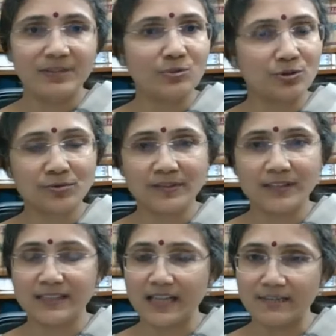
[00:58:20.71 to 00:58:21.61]
we go through
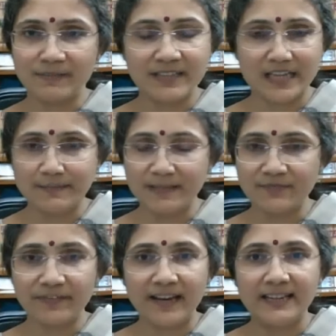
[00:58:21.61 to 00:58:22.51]
the
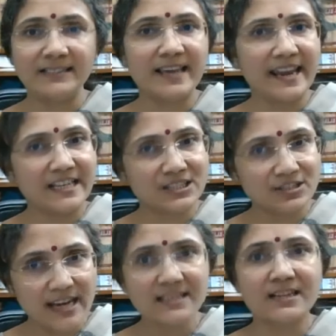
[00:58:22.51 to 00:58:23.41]
judgments file, they
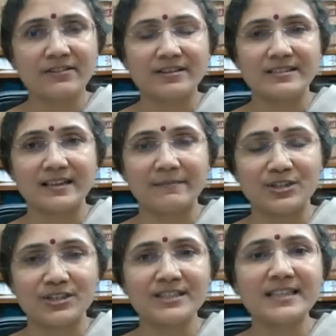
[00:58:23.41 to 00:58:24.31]
exchange the written
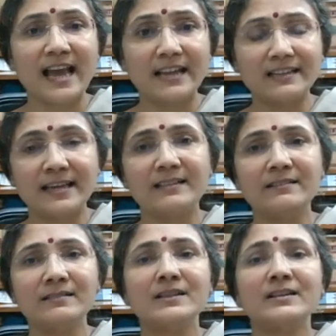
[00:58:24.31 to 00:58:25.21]
submissions, and
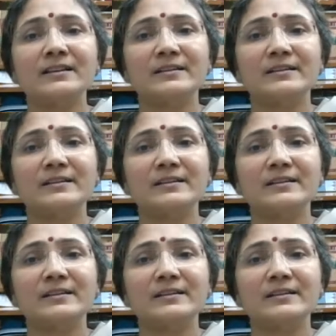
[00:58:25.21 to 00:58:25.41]
then